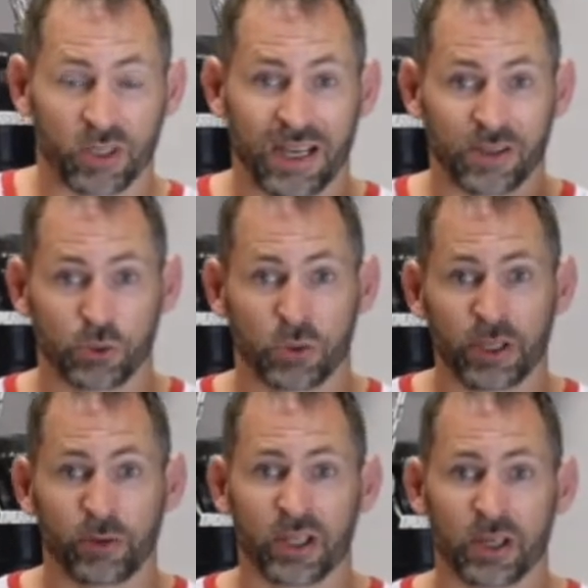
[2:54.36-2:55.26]
Now it's
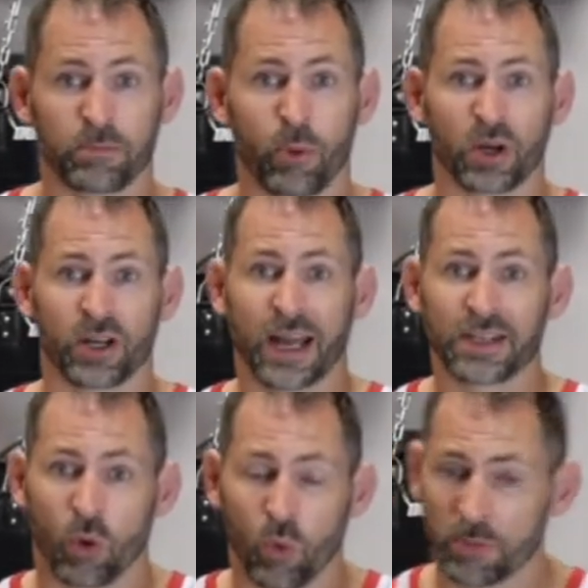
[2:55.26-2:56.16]
really, really important. I
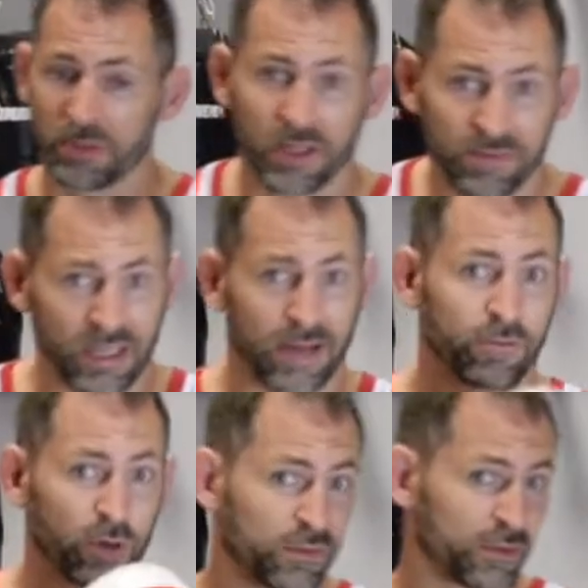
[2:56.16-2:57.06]
don't want to be lifting
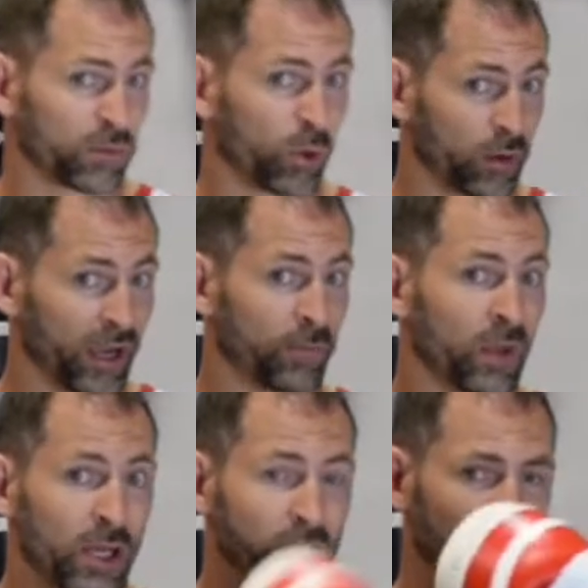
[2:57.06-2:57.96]
that foot off the floor, right?
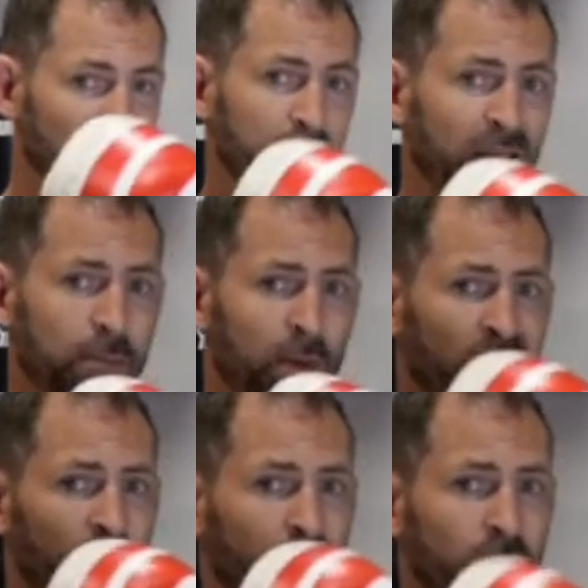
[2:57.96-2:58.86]
So keep that in
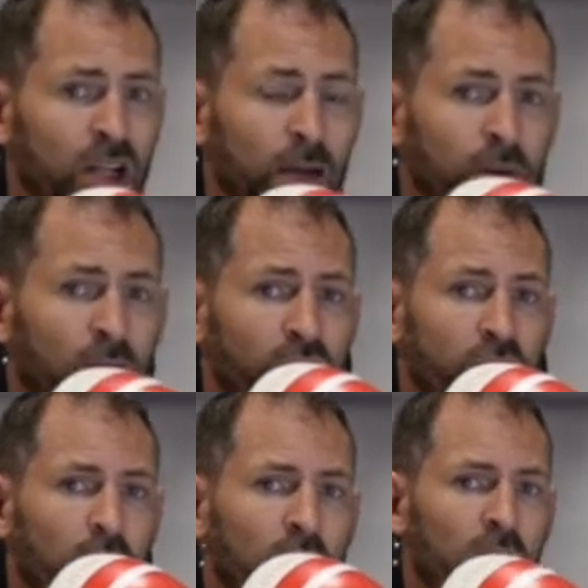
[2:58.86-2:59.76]
mind when you're doing that punch.
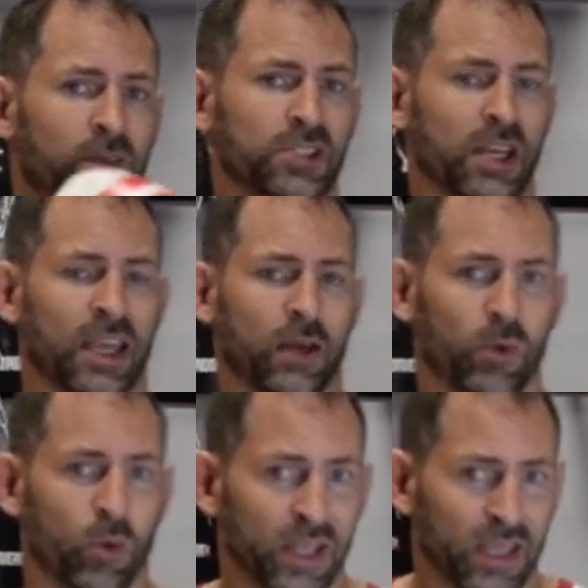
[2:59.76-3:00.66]
A lot of us, again,
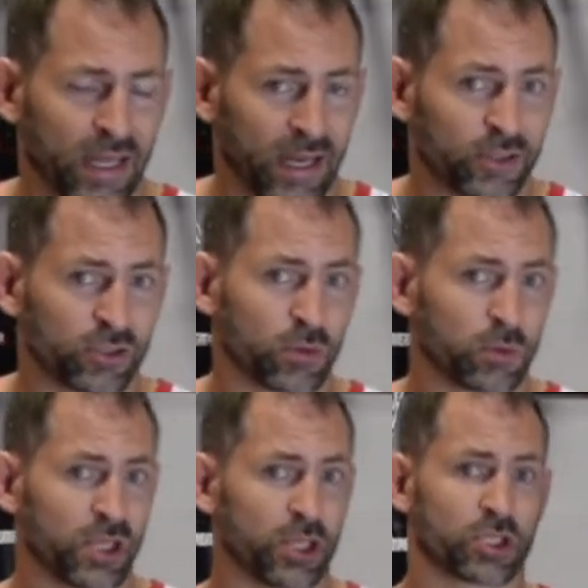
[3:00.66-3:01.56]
we want to get that extra
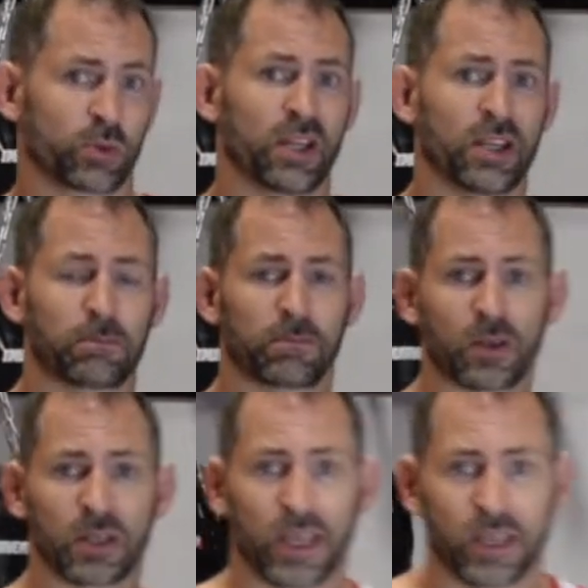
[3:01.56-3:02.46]
reach, so we end up
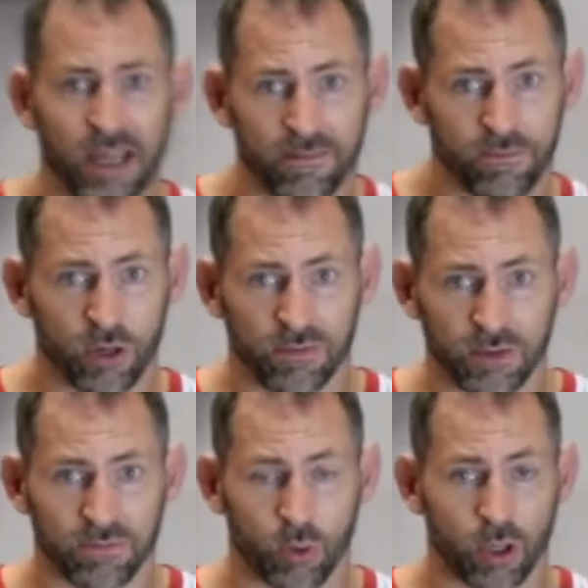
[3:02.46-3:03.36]
kicking that foot off
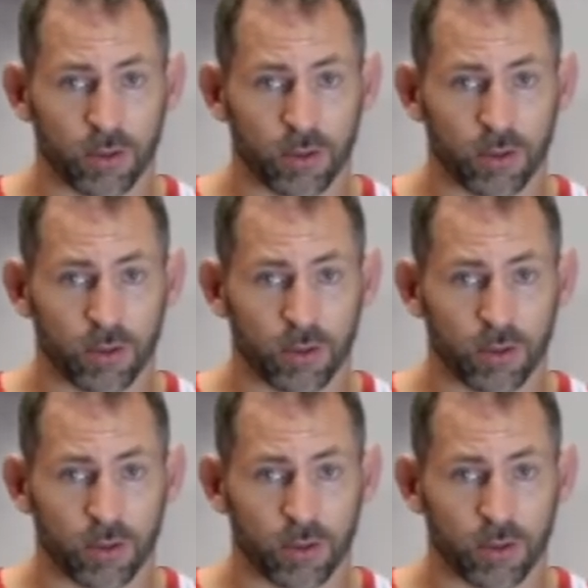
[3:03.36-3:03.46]
the floor.